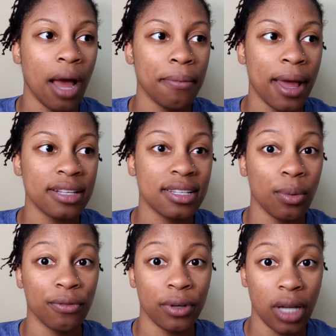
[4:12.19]
I met
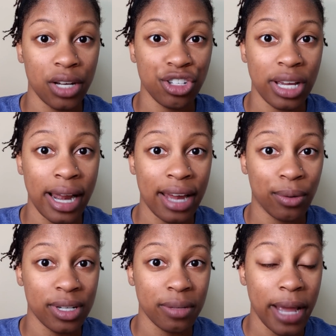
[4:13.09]
someone for lunch and I had
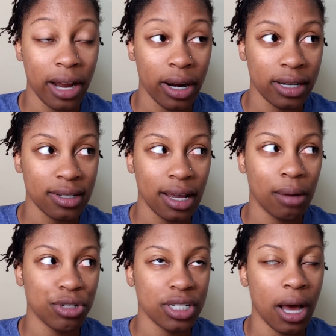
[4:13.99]
to run some errands,
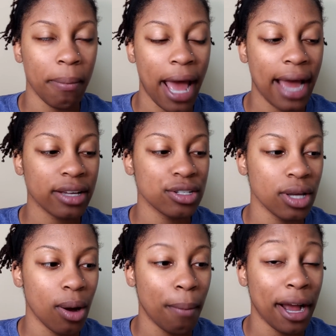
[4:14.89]
and I'm just now back.
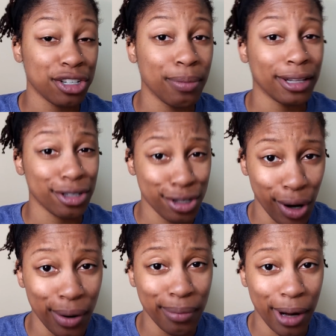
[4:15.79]
So I'm actually about to
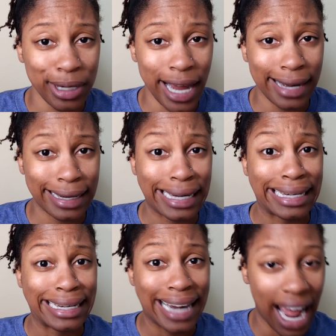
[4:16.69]
start my retightening
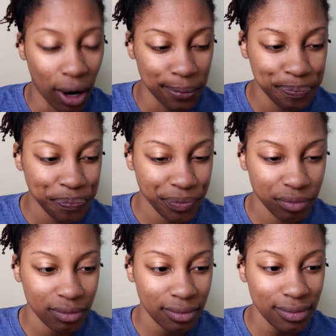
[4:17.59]
now.
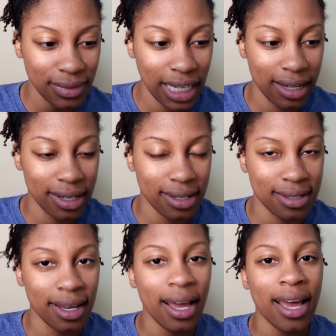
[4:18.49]
It
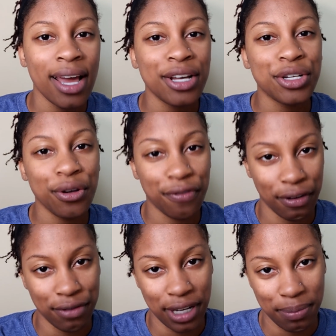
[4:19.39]
is
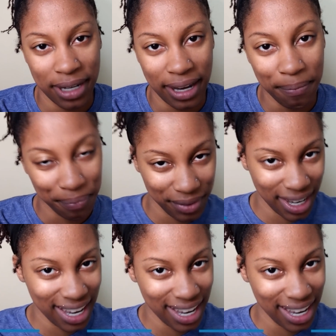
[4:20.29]
2:50 p.m.